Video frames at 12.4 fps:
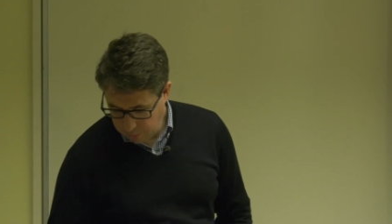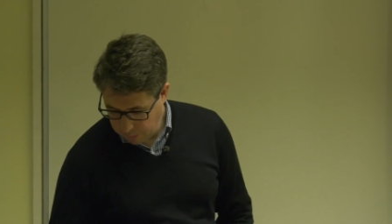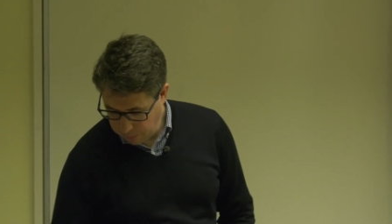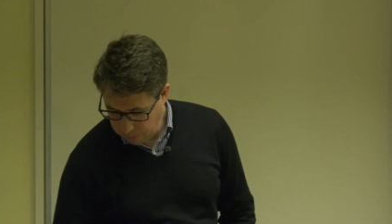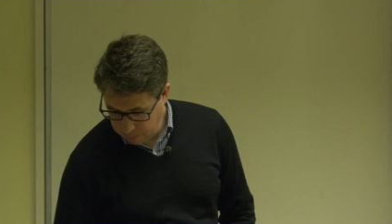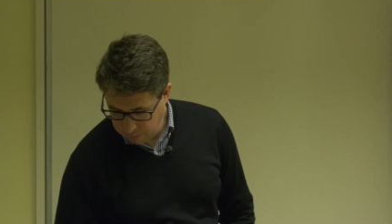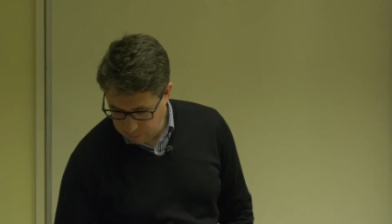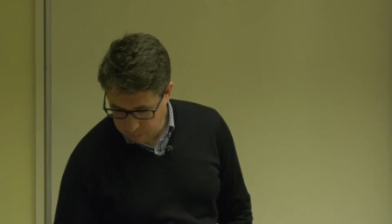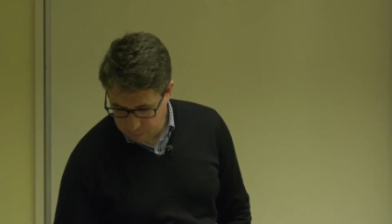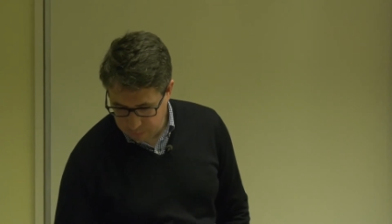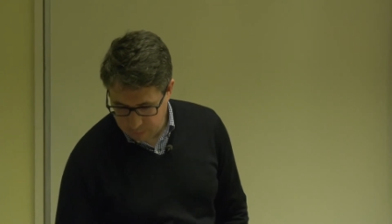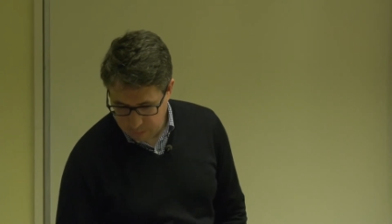So and
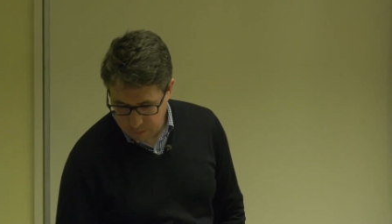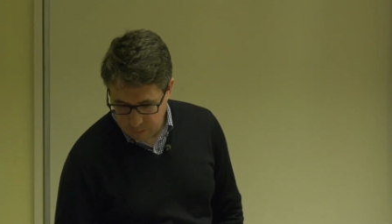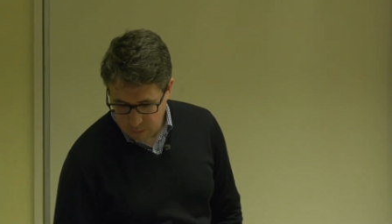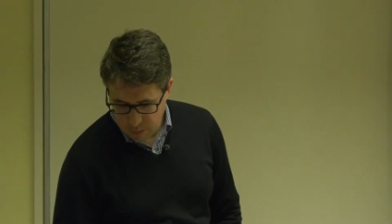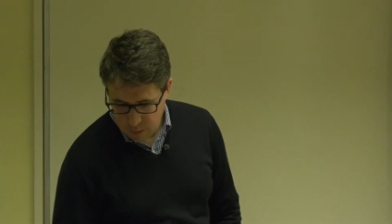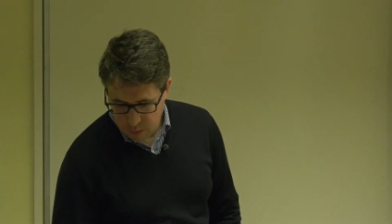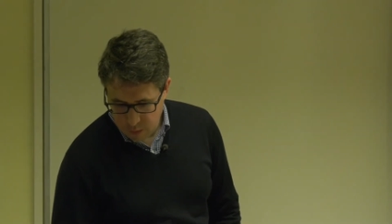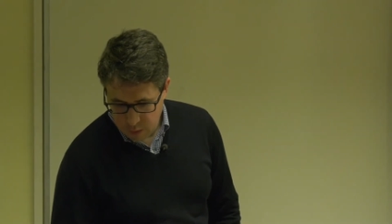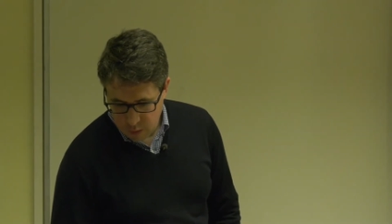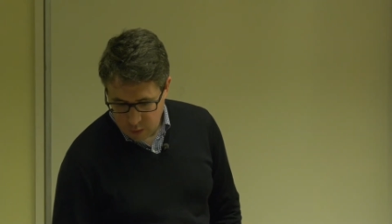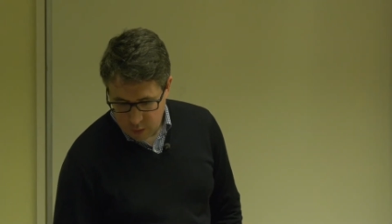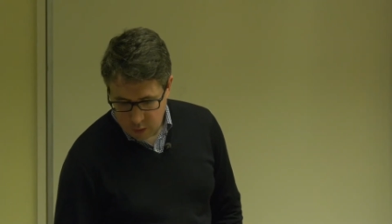who still needs
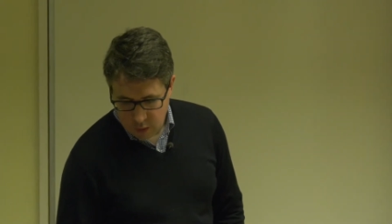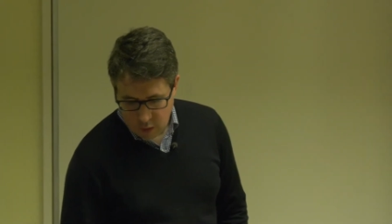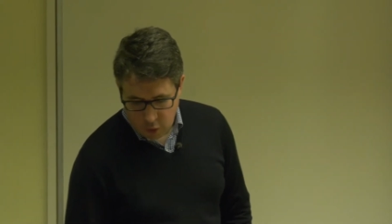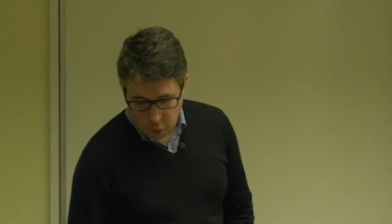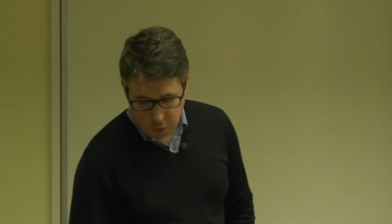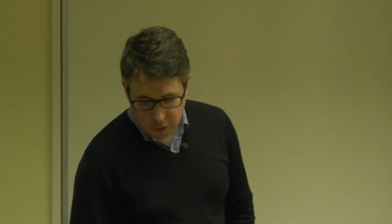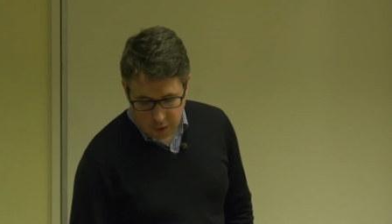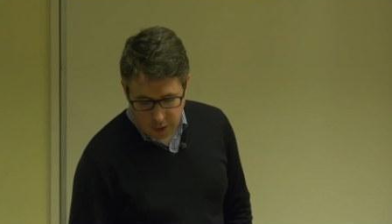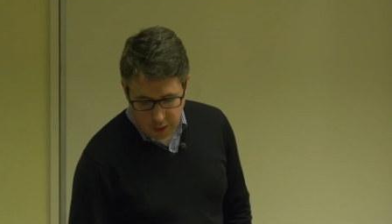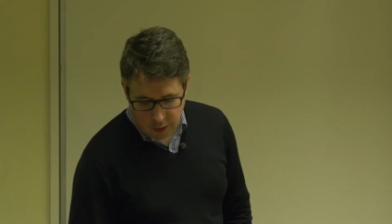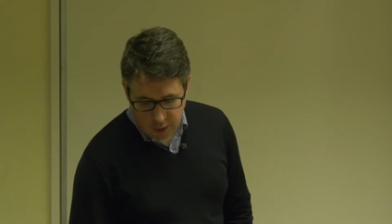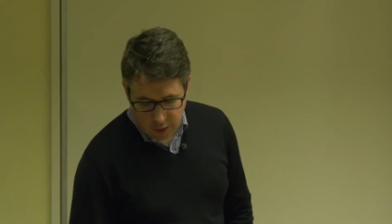help, I try to
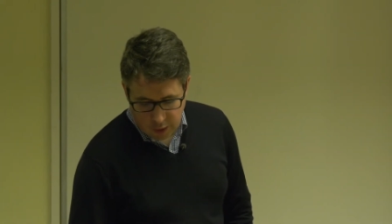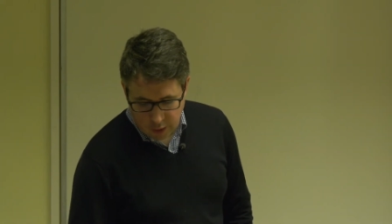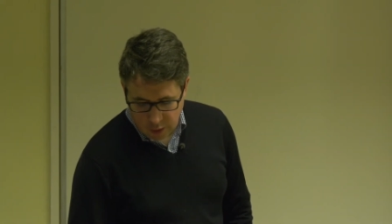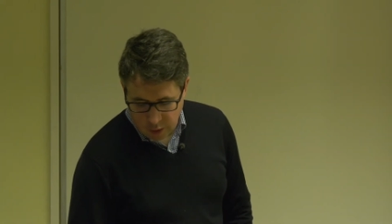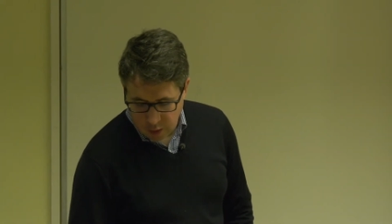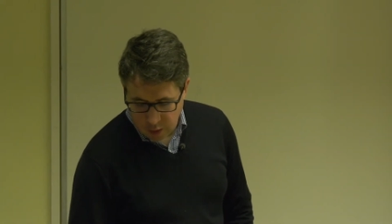run around for.